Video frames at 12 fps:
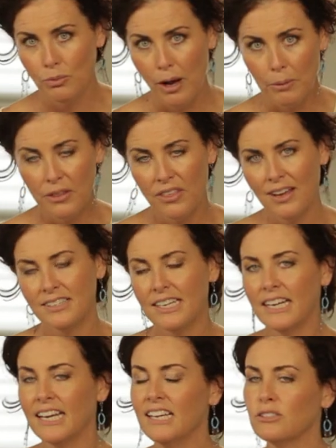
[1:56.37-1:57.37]
well with things
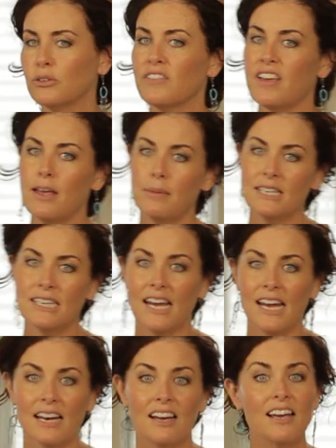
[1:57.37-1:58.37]
and it can sort of
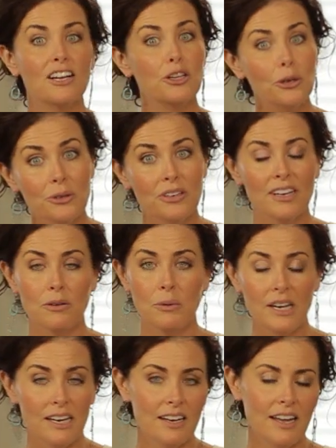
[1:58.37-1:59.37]
imitate gluten and
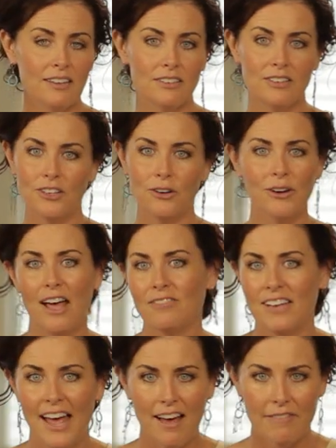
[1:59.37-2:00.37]
wheat, and you don't have
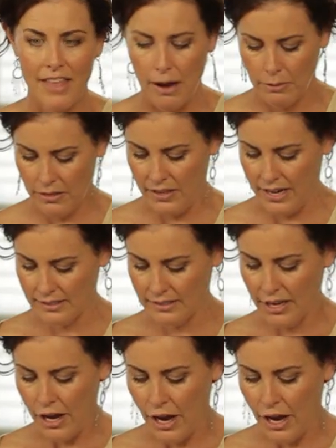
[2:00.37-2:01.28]
to have that with this.